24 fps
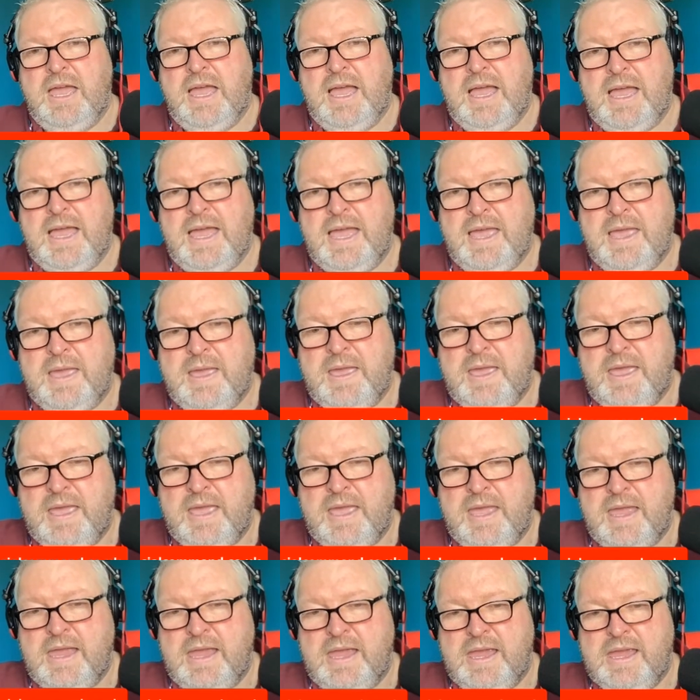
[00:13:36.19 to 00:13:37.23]

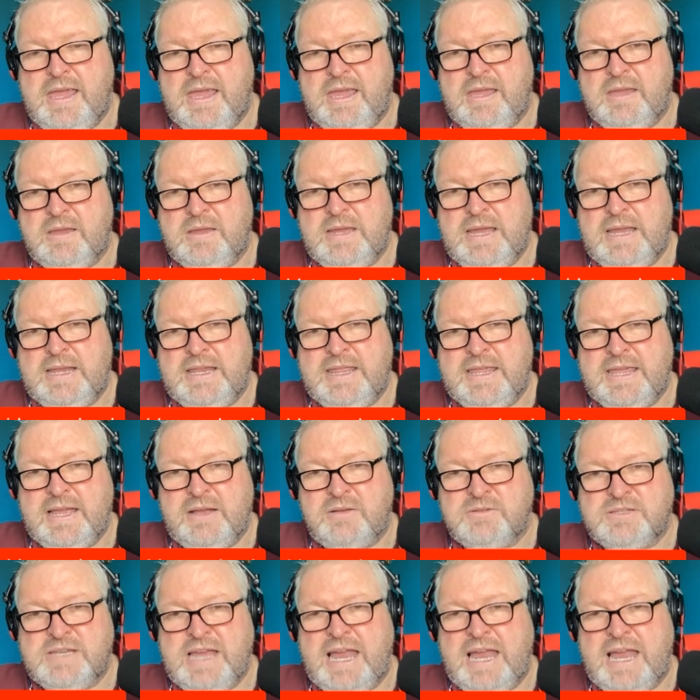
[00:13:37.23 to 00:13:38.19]
Anything else?